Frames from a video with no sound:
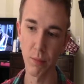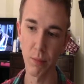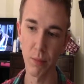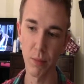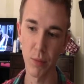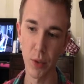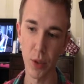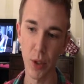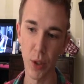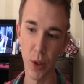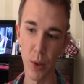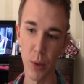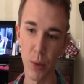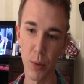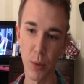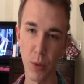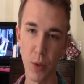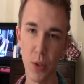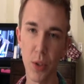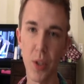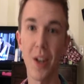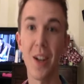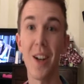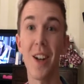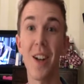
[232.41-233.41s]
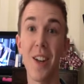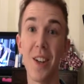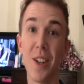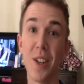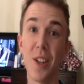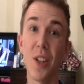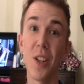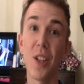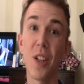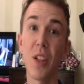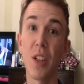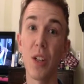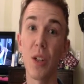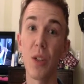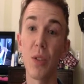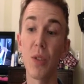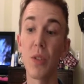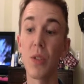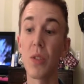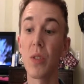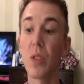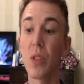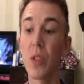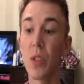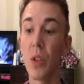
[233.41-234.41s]
So started on a good note,
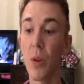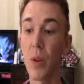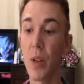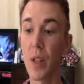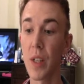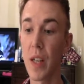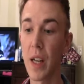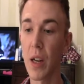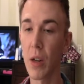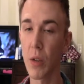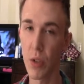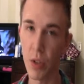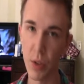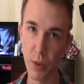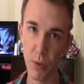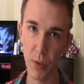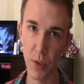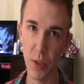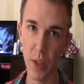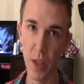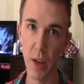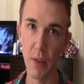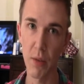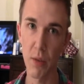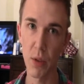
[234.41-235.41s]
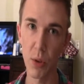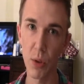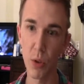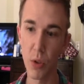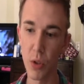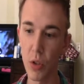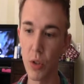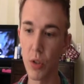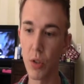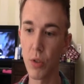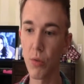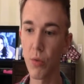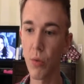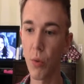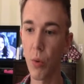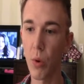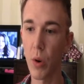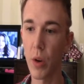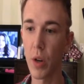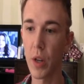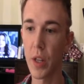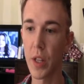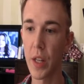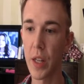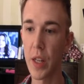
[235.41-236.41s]
going now just for the evolutions
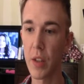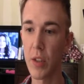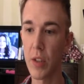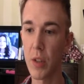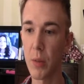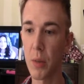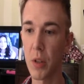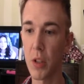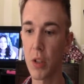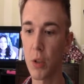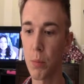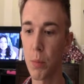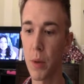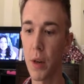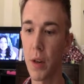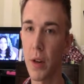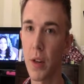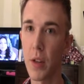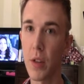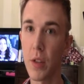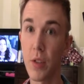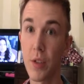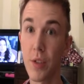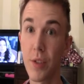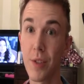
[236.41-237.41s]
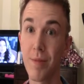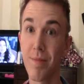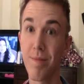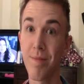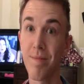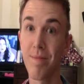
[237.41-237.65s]
for getting some experience.